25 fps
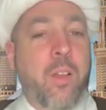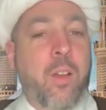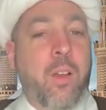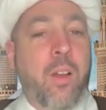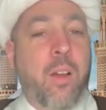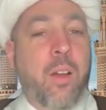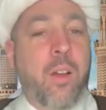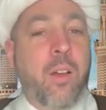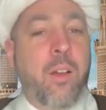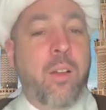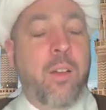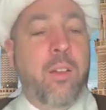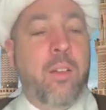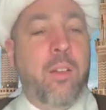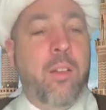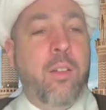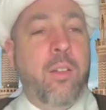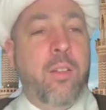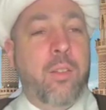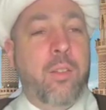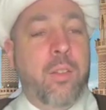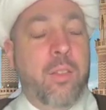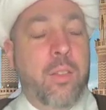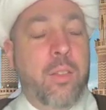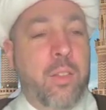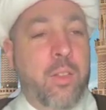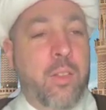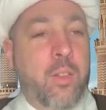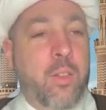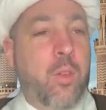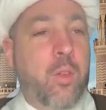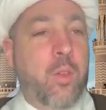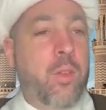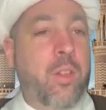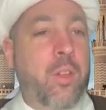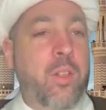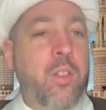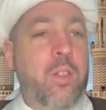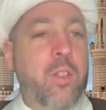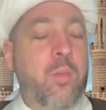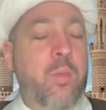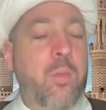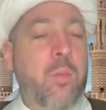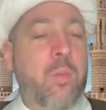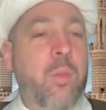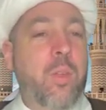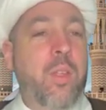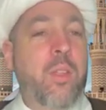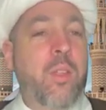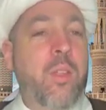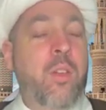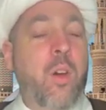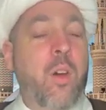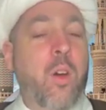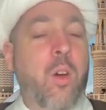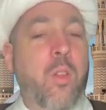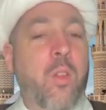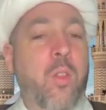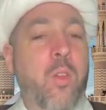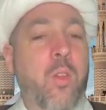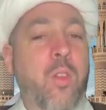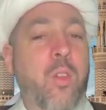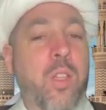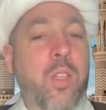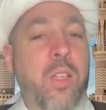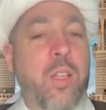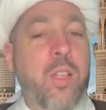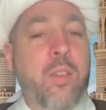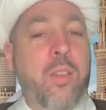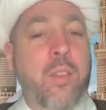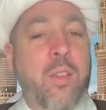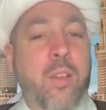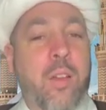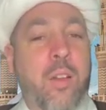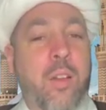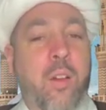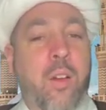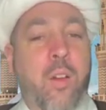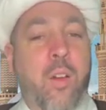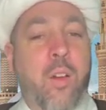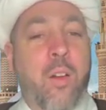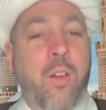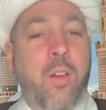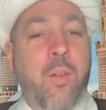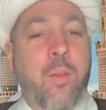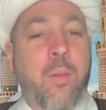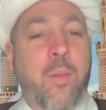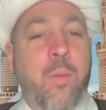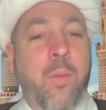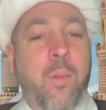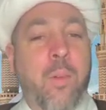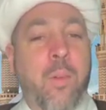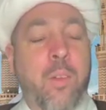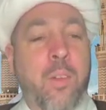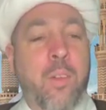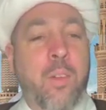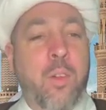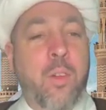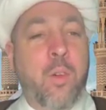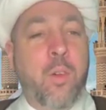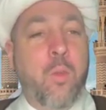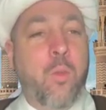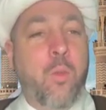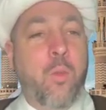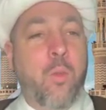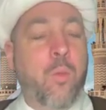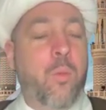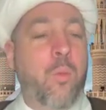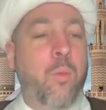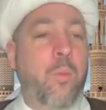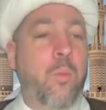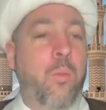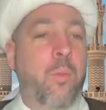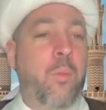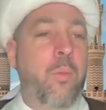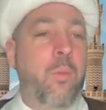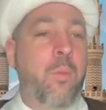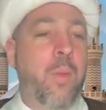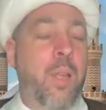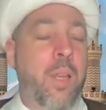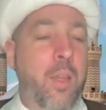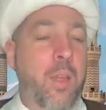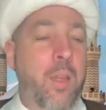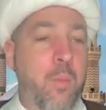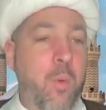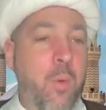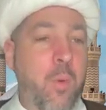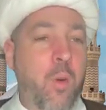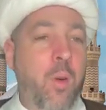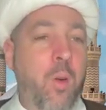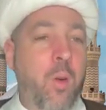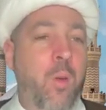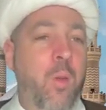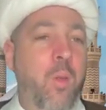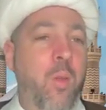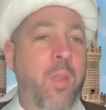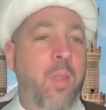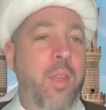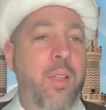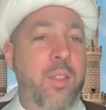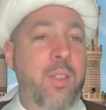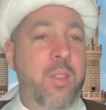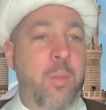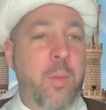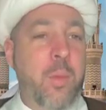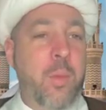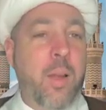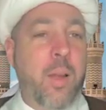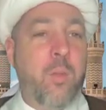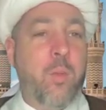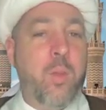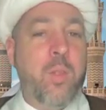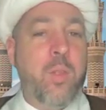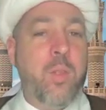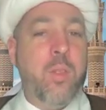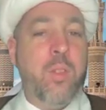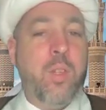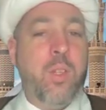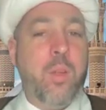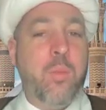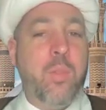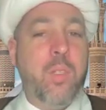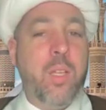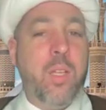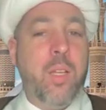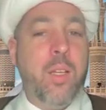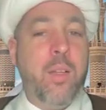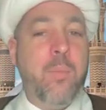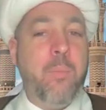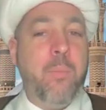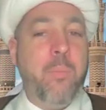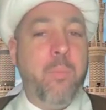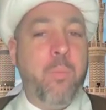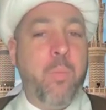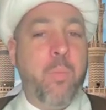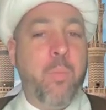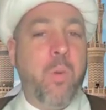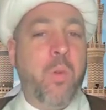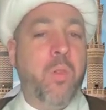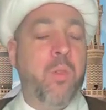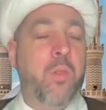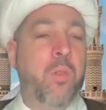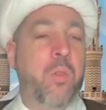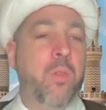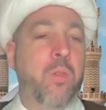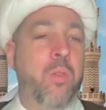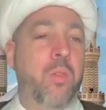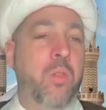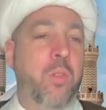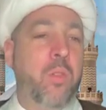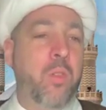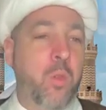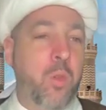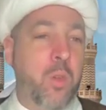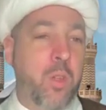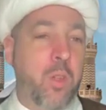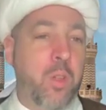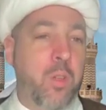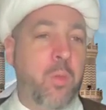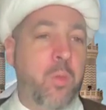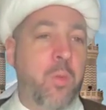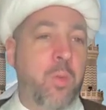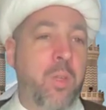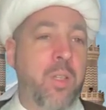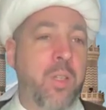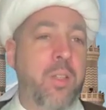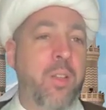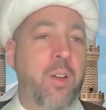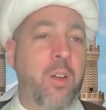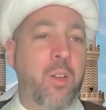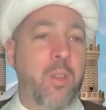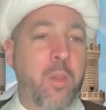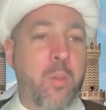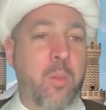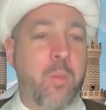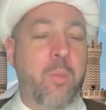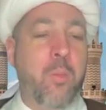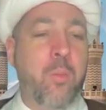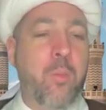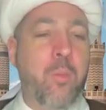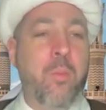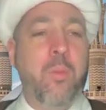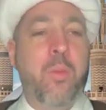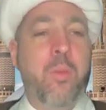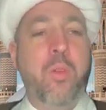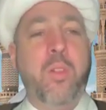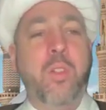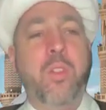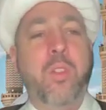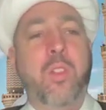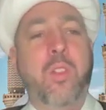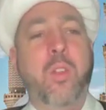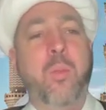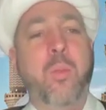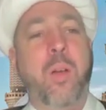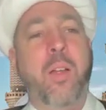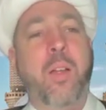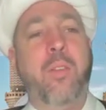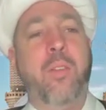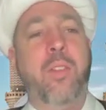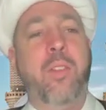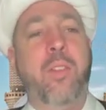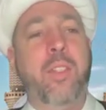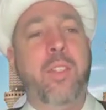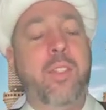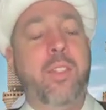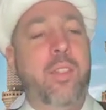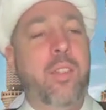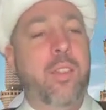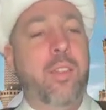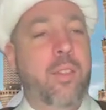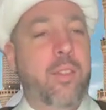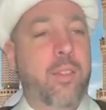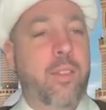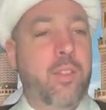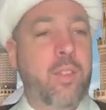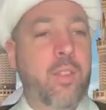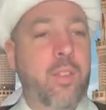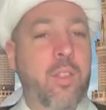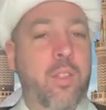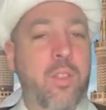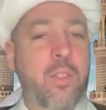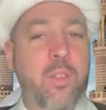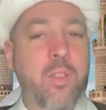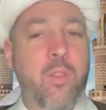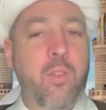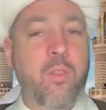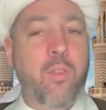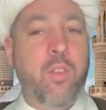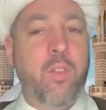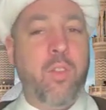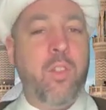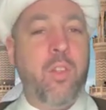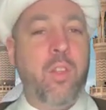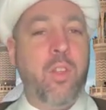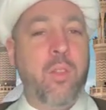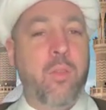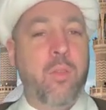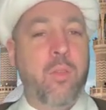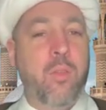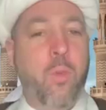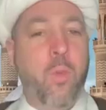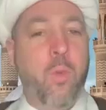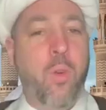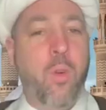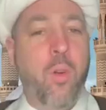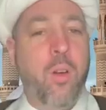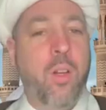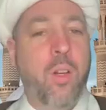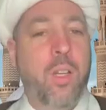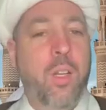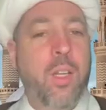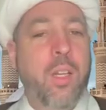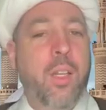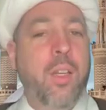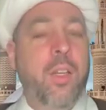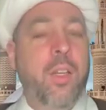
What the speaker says: The author said there are, many more things about this subject, but you can read other books about this, and this is sufficient for,